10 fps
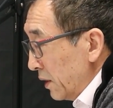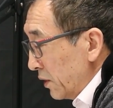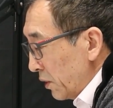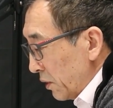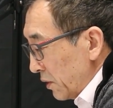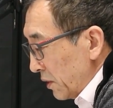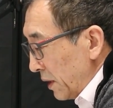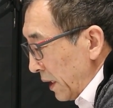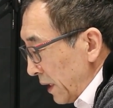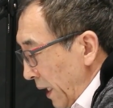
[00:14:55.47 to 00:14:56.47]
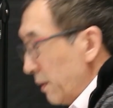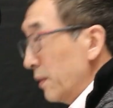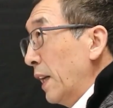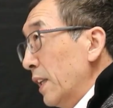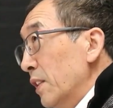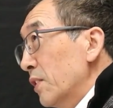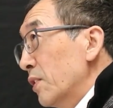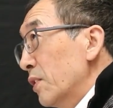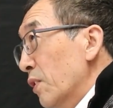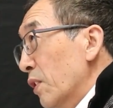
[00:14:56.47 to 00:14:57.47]
So that is
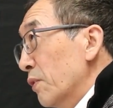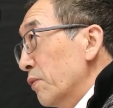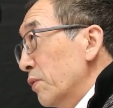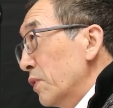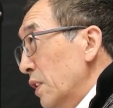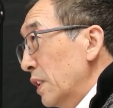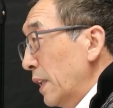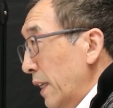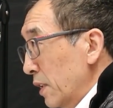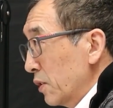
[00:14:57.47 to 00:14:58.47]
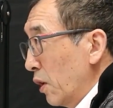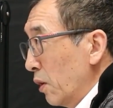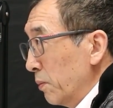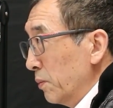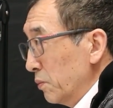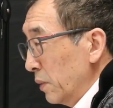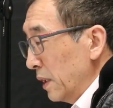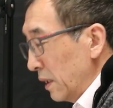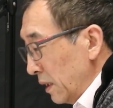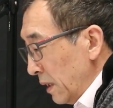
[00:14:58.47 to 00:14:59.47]
sort of sitting at the top,
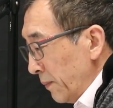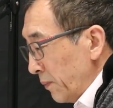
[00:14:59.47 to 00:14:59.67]
really